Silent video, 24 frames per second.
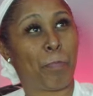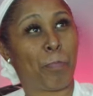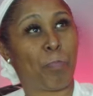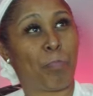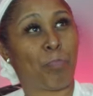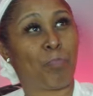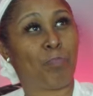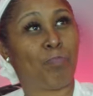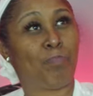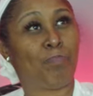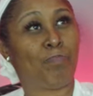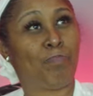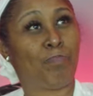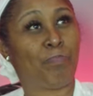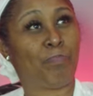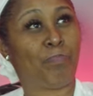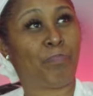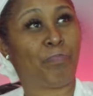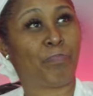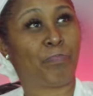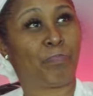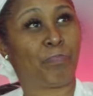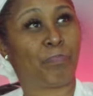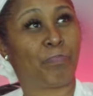
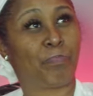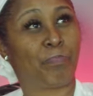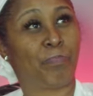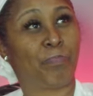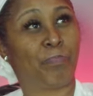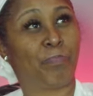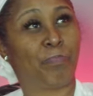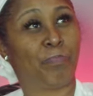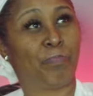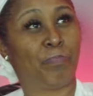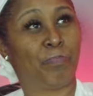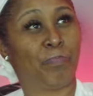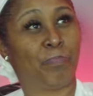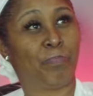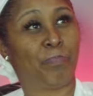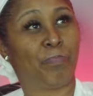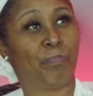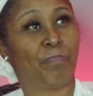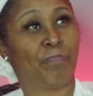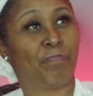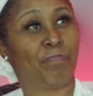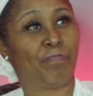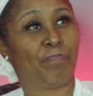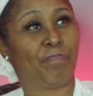
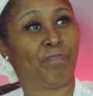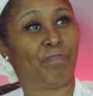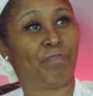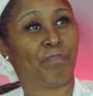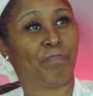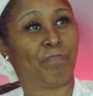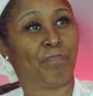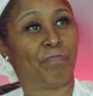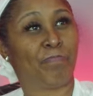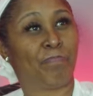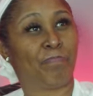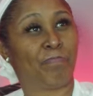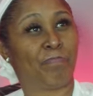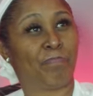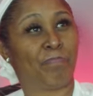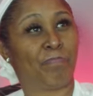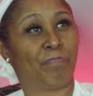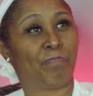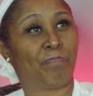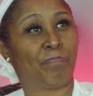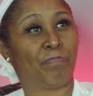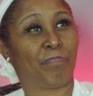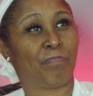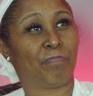
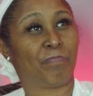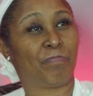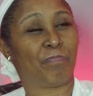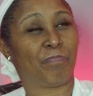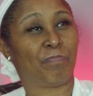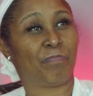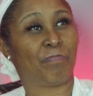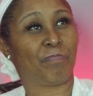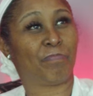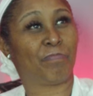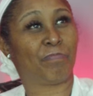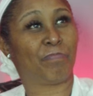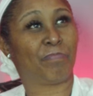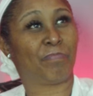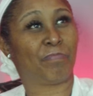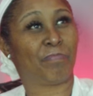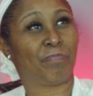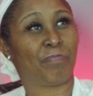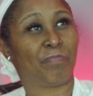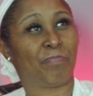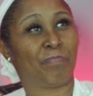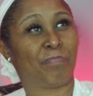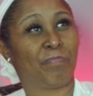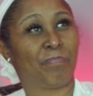
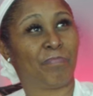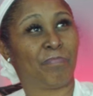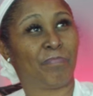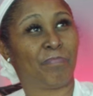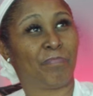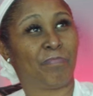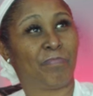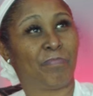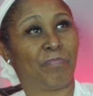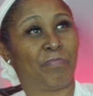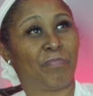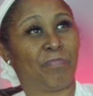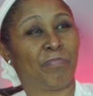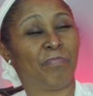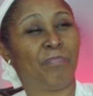No words are spoken by the person on screen.